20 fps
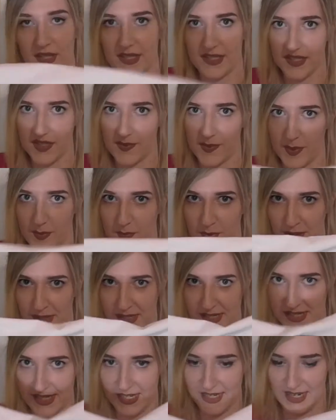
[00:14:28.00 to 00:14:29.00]
Once it's been
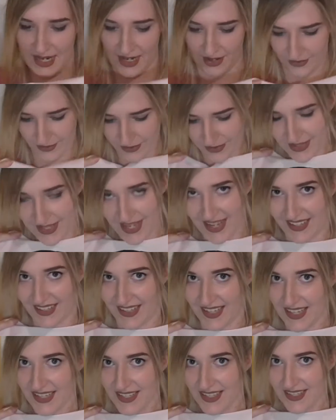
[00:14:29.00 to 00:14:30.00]
printed, it looks like
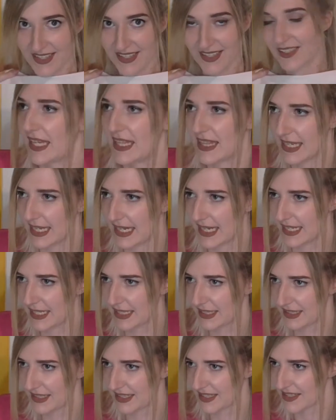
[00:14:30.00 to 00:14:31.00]
this. In the
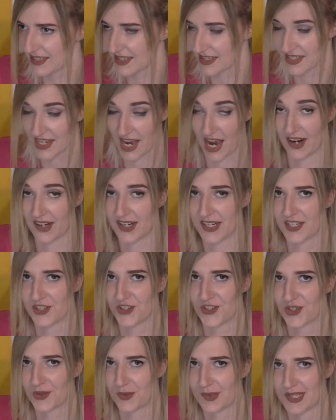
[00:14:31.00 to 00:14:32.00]
end, this entire
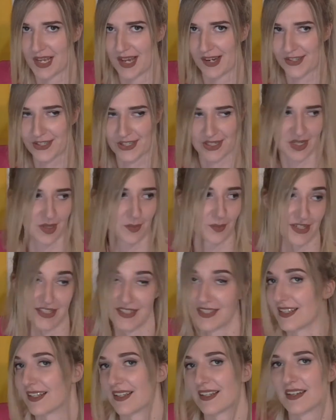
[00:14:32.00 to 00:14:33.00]
issue was actually a
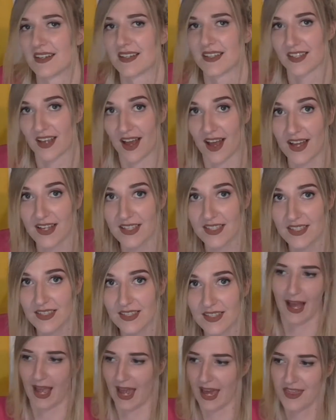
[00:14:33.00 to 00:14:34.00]
blessing in
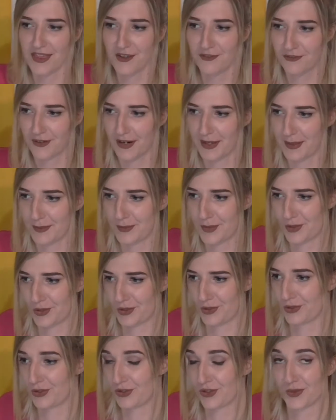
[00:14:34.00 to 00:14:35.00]
disguise. I had the freedom
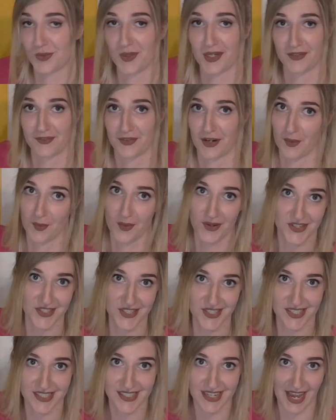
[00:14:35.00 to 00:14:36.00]
to do whatever I
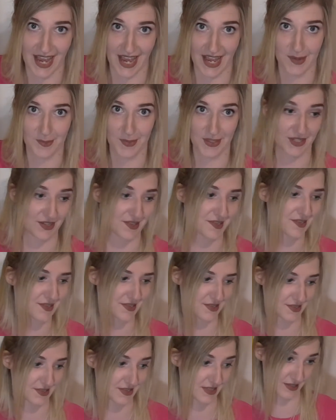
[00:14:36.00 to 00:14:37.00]
wanted, and because
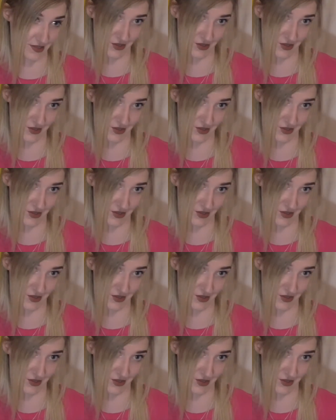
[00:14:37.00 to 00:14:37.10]
this